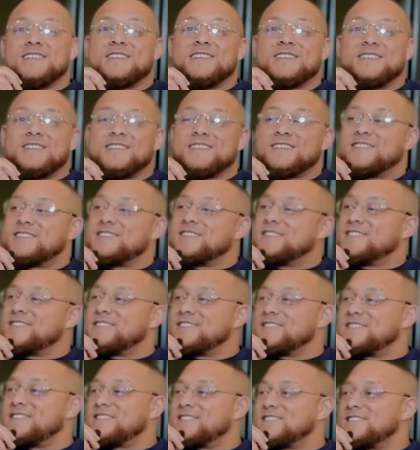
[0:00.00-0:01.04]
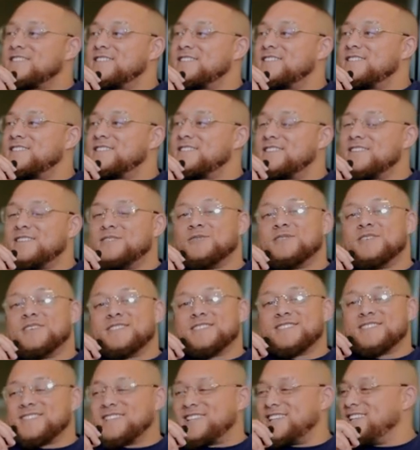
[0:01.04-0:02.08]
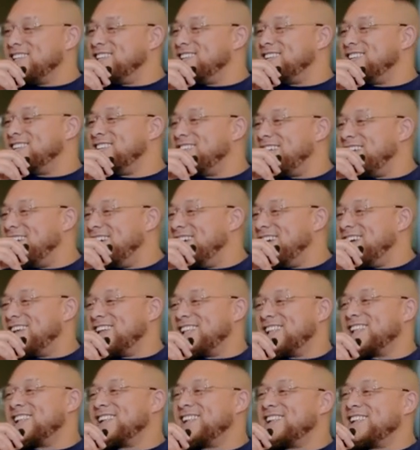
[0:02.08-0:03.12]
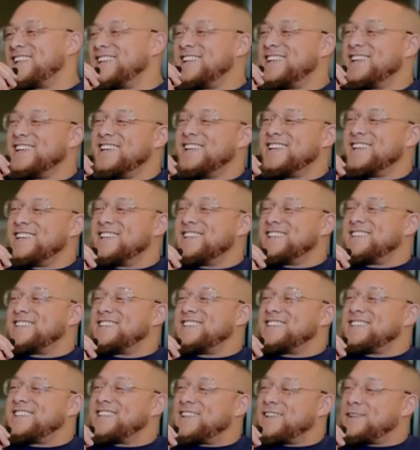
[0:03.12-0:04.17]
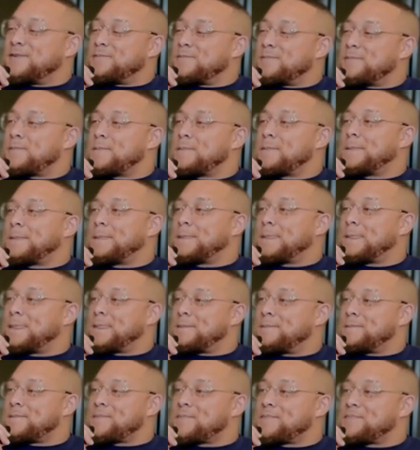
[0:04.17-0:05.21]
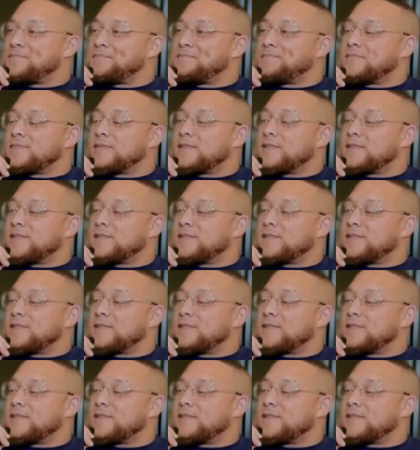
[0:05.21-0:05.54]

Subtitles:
The person shown says nothing.